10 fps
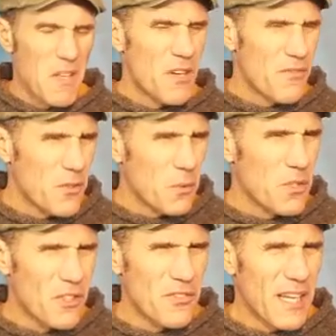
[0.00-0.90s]
A few
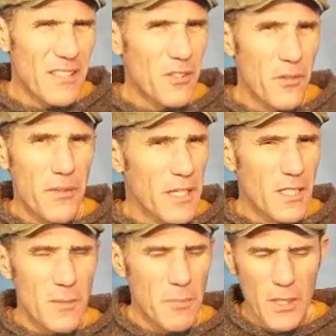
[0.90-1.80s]
little technical
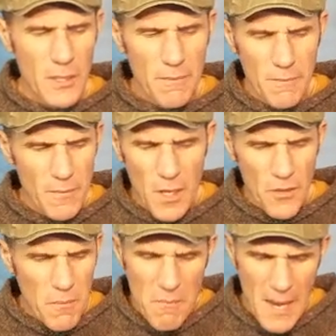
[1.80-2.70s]
things, but
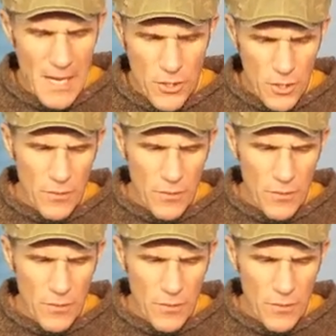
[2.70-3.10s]
nothing major,